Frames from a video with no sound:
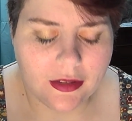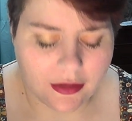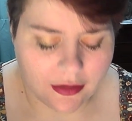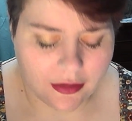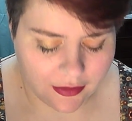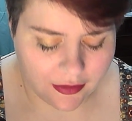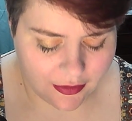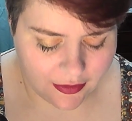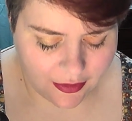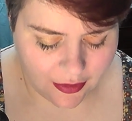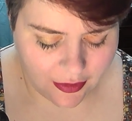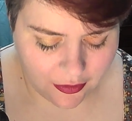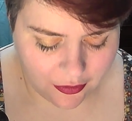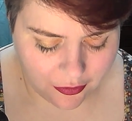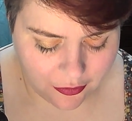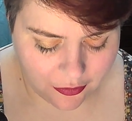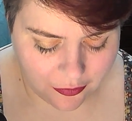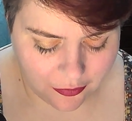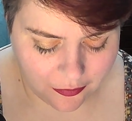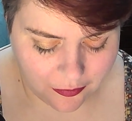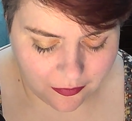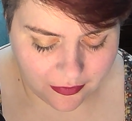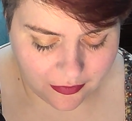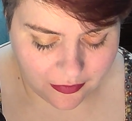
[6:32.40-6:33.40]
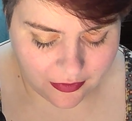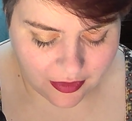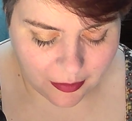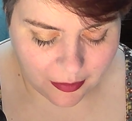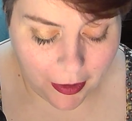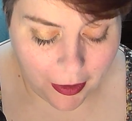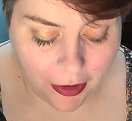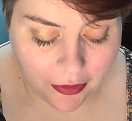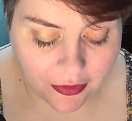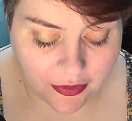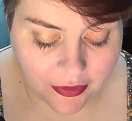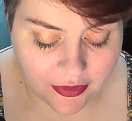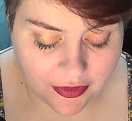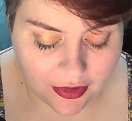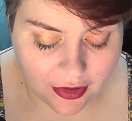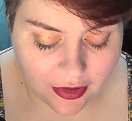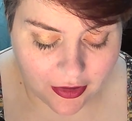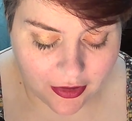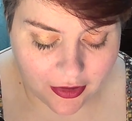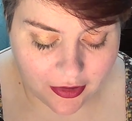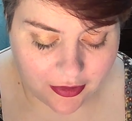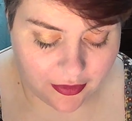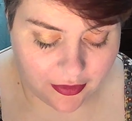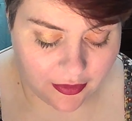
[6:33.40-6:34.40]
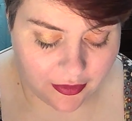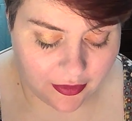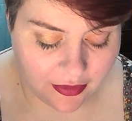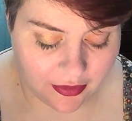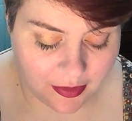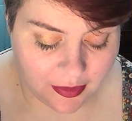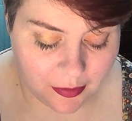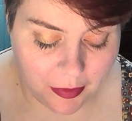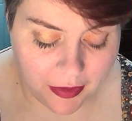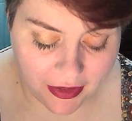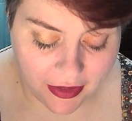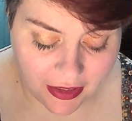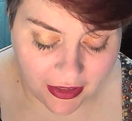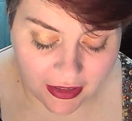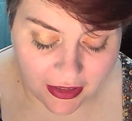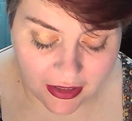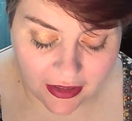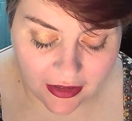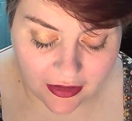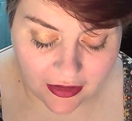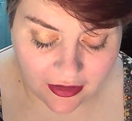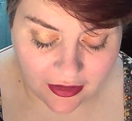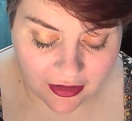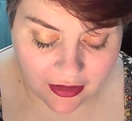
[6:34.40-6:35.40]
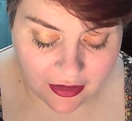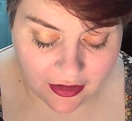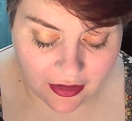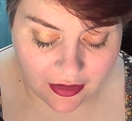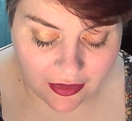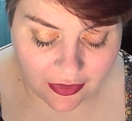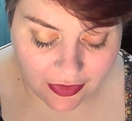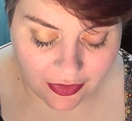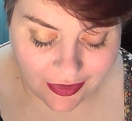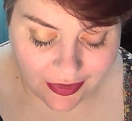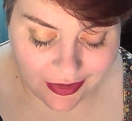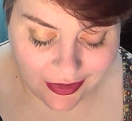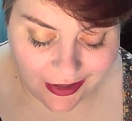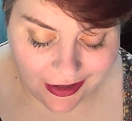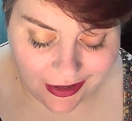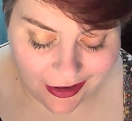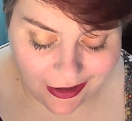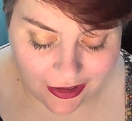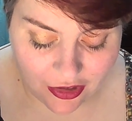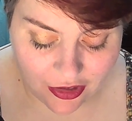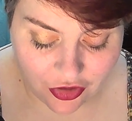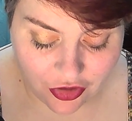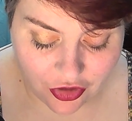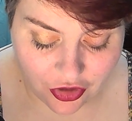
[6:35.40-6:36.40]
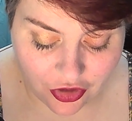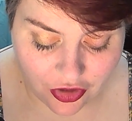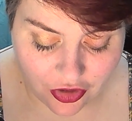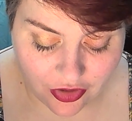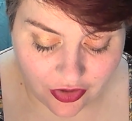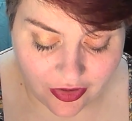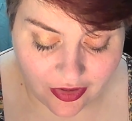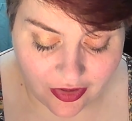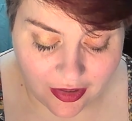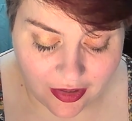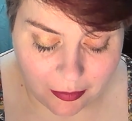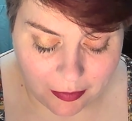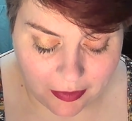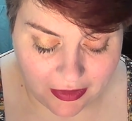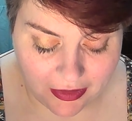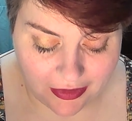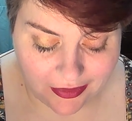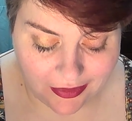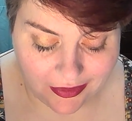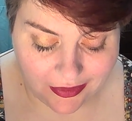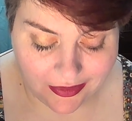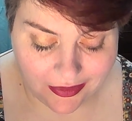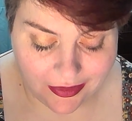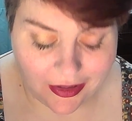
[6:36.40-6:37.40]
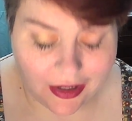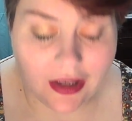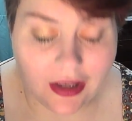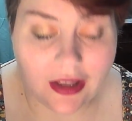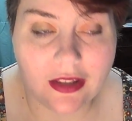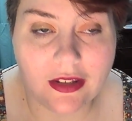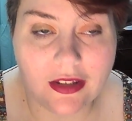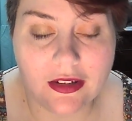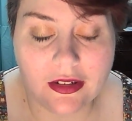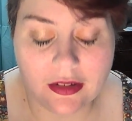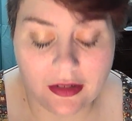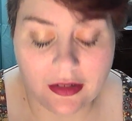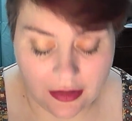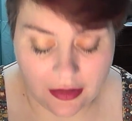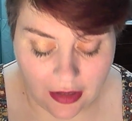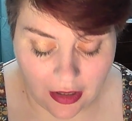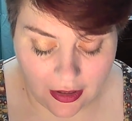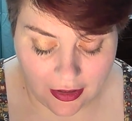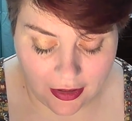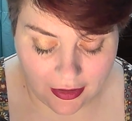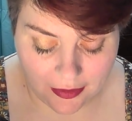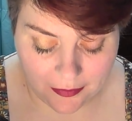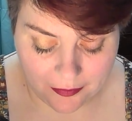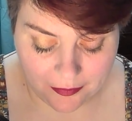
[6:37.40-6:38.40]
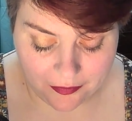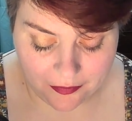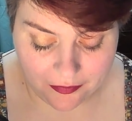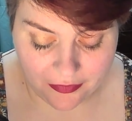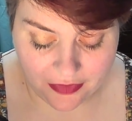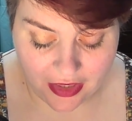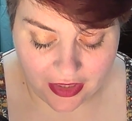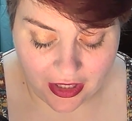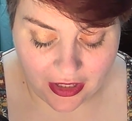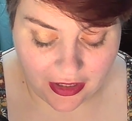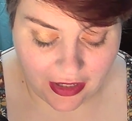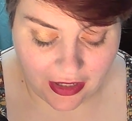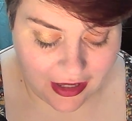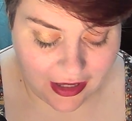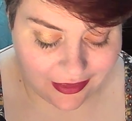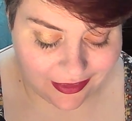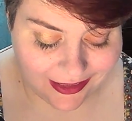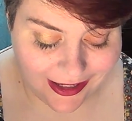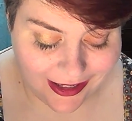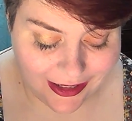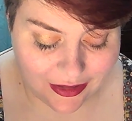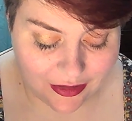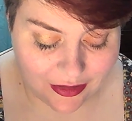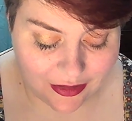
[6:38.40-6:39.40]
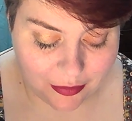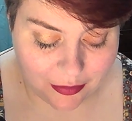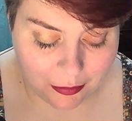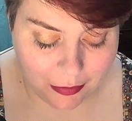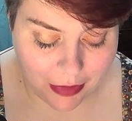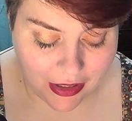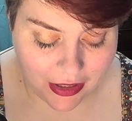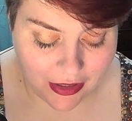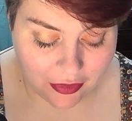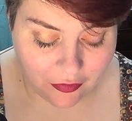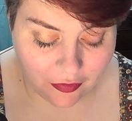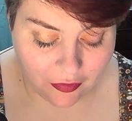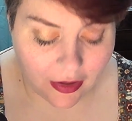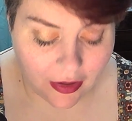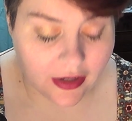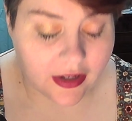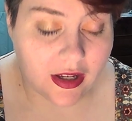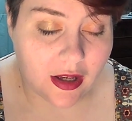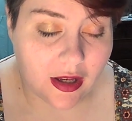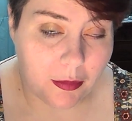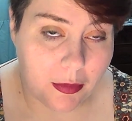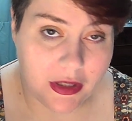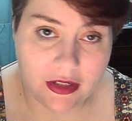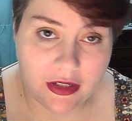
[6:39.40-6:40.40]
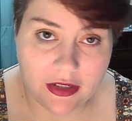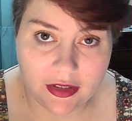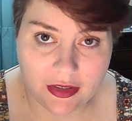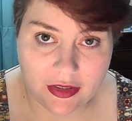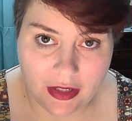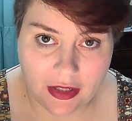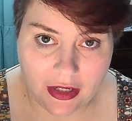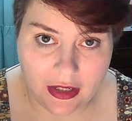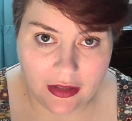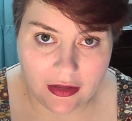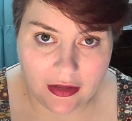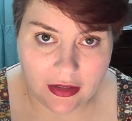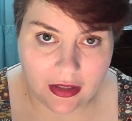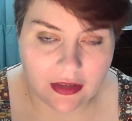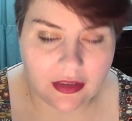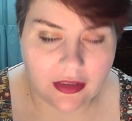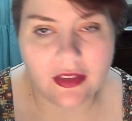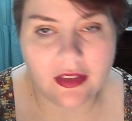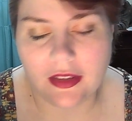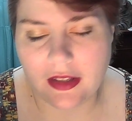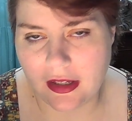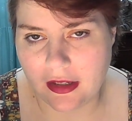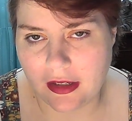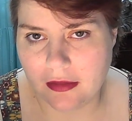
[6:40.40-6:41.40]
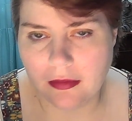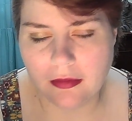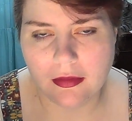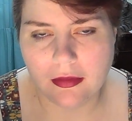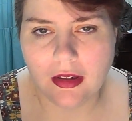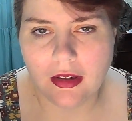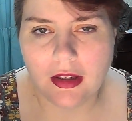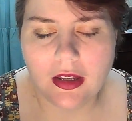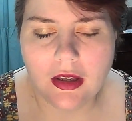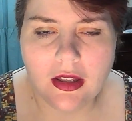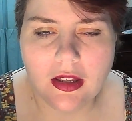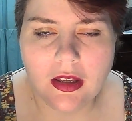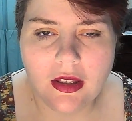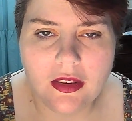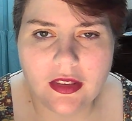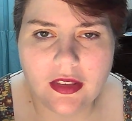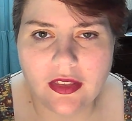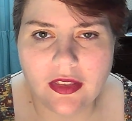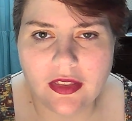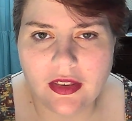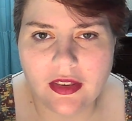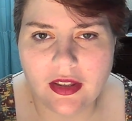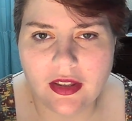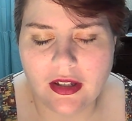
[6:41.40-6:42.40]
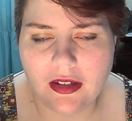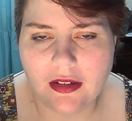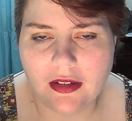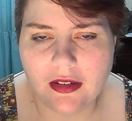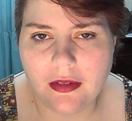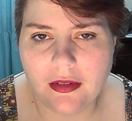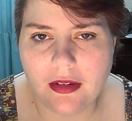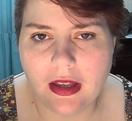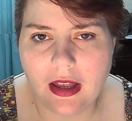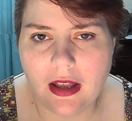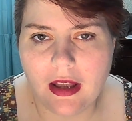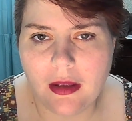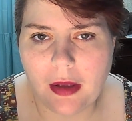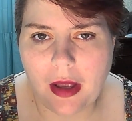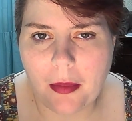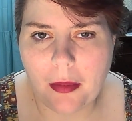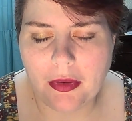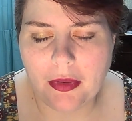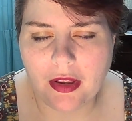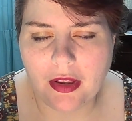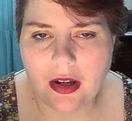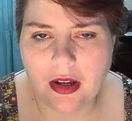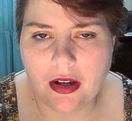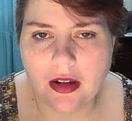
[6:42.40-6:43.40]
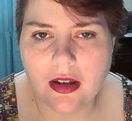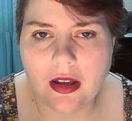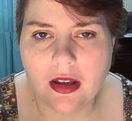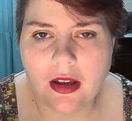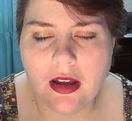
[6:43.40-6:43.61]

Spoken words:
So, the parts are the beginning, the edge, the abyss, and then, and let my cry come unto thee, and then the epilogue.